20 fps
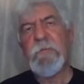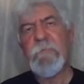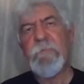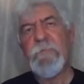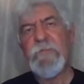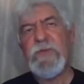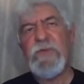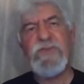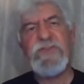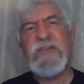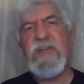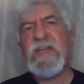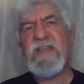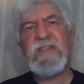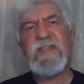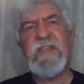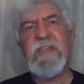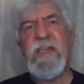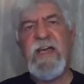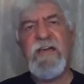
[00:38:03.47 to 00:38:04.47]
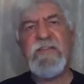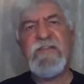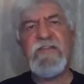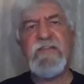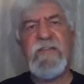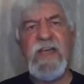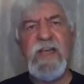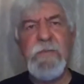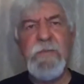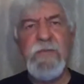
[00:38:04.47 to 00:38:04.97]
You changed the lives of
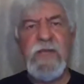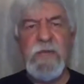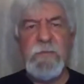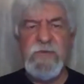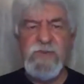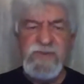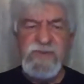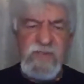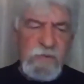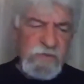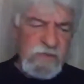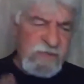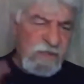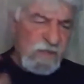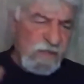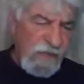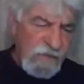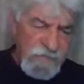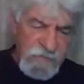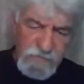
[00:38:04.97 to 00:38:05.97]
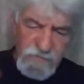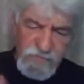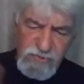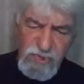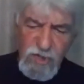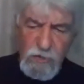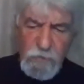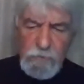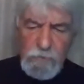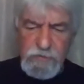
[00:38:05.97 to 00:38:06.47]
Abraham, you changed the lives of
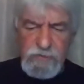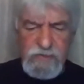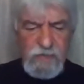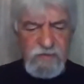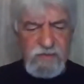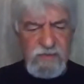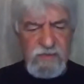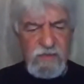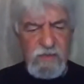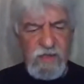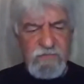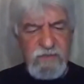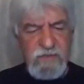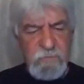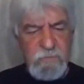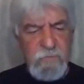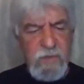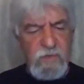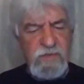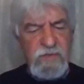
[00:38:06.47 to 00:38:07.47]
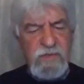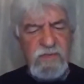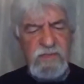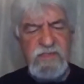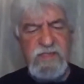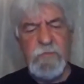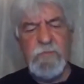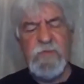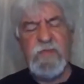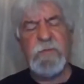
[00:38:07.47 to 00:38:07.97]
Job, you changed the lives of Moses,
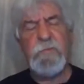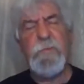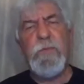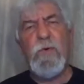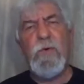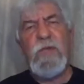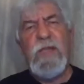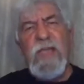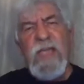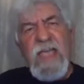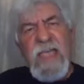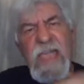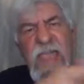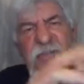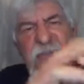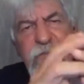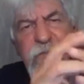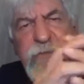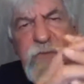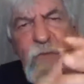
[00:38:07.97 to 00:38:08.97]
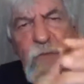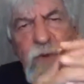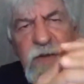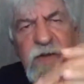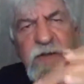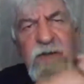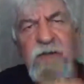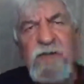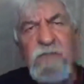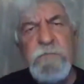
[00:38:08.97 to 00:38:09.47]
Samuel, Paul, every one
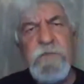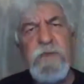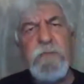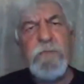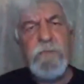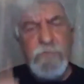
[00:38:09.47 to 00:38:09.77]
of those people,